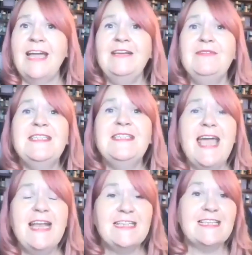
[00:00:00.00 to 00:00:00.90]
And it was
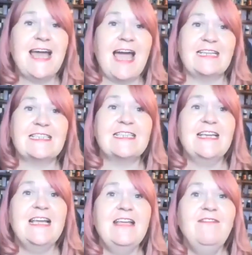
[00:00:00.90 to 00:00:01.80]
said that
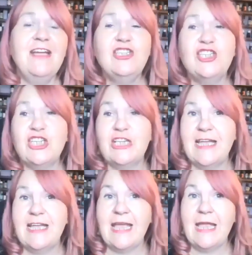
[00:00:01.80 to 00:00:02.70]

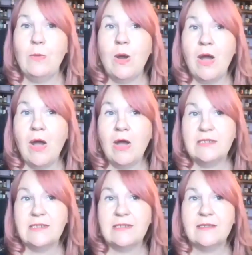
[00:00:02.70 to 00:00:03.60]
eventually he
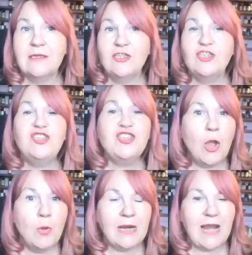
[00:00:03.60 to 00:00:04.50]
was
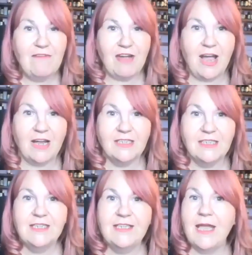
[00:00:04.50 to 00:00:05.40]
so clever
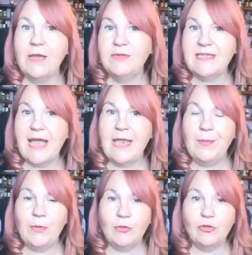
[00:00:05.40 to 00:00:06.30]
that he was
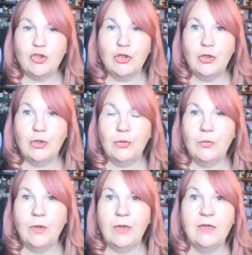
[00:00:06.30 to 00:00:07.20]
able
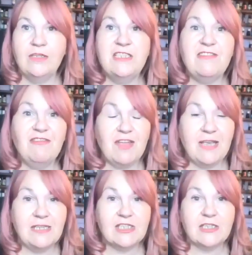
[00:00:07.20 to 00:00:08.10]
to
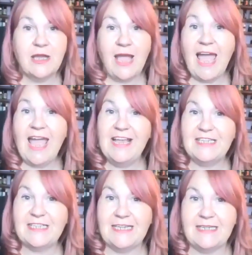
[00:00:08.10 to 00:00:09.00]
defeat
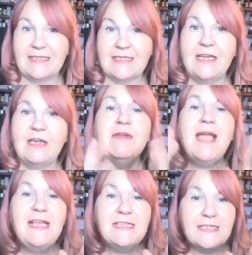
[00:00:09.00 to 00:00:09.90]
Hades, and he
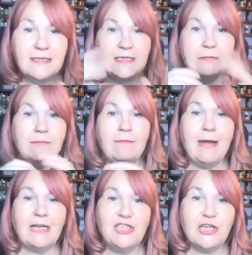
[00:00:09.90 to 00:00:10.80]
created this
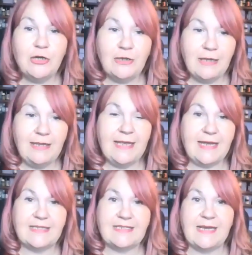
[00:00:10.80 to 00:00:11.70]
magical
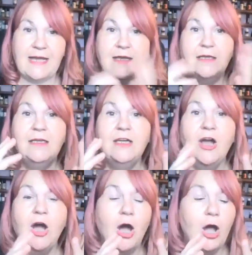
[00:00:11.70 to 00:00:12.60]
elixir
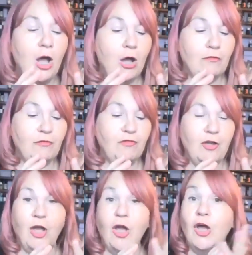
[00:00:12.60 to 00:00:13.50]
of
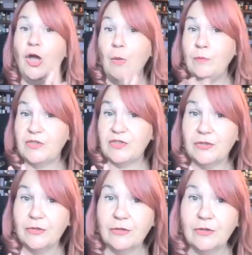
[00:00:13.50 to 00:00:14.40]
herbs,